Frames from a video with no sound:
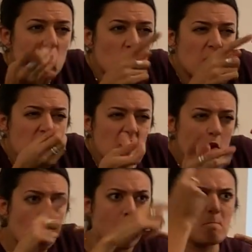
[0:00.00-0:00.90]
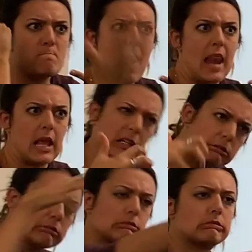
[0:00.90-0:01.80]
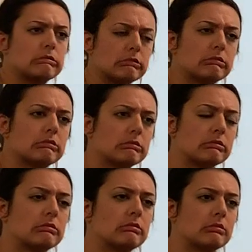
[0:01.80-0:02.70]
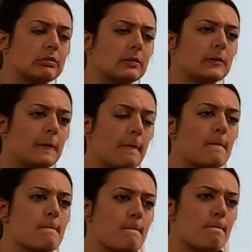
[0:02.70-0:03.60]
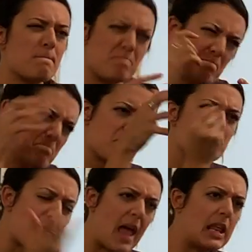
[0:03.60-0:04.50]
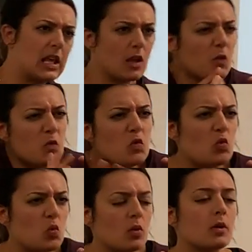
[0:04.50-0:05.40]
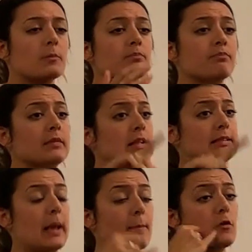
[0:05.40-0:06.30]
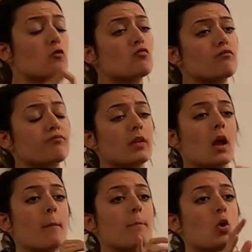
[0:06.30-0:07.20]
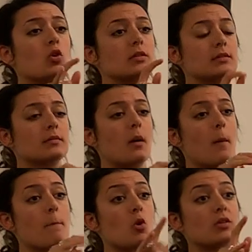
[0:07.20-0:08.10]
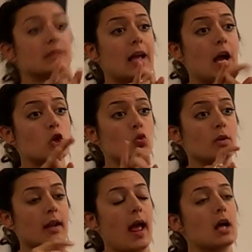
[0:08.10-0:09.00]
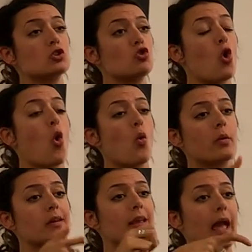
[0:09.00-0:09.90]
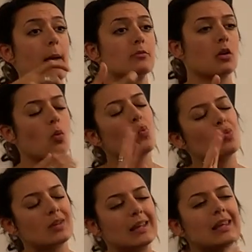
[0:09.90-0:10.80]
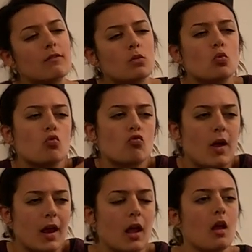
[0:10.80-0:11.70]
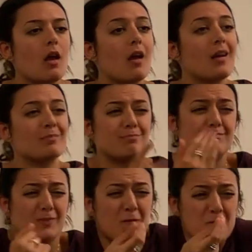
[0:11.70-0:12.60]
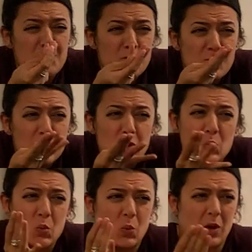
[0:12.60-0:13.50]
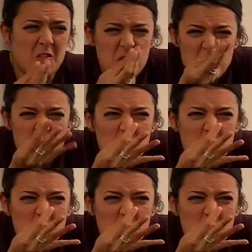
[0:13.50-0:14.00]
Okay? Single unit has many, many more. So on the exam, if you write down multi-unit has no gap junctions, I'll still give you credit. Okay? They're so few that you can say that they don't have any. It's fine with me. It's accurate enough.